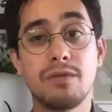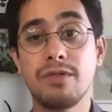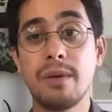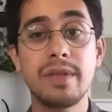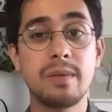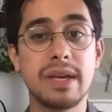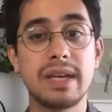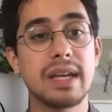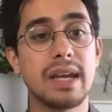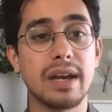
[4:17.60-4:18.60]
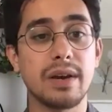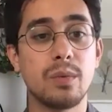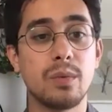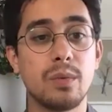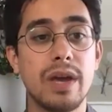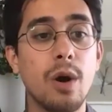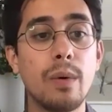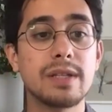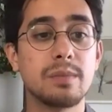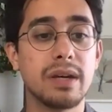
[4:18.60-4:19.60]
from the beginning, we have
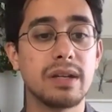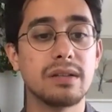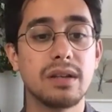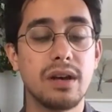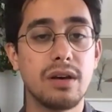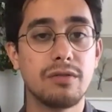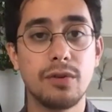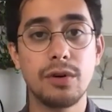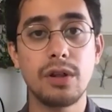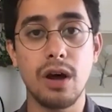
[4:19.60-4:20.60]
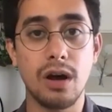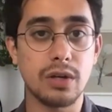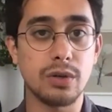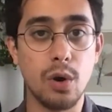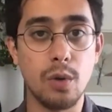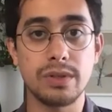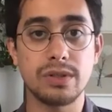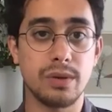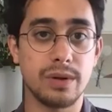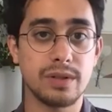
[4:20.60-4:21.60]
always been full on open
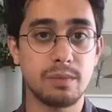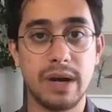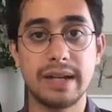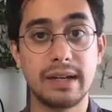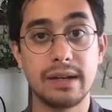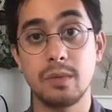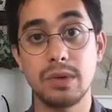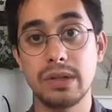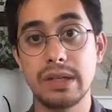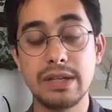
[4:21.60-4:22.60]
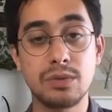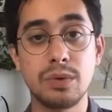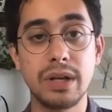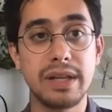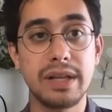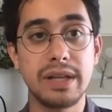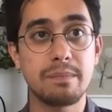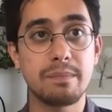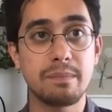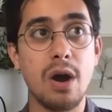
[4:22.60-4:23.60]
source PyData community. It's really
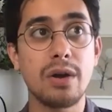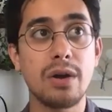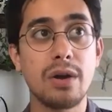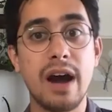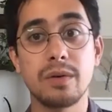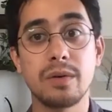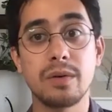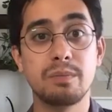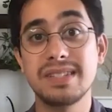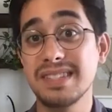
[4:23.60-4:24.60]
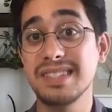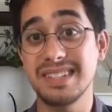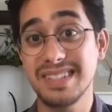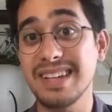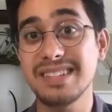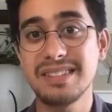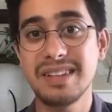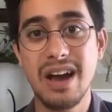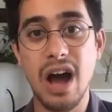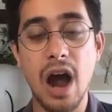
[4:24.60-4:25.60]
part of our business success.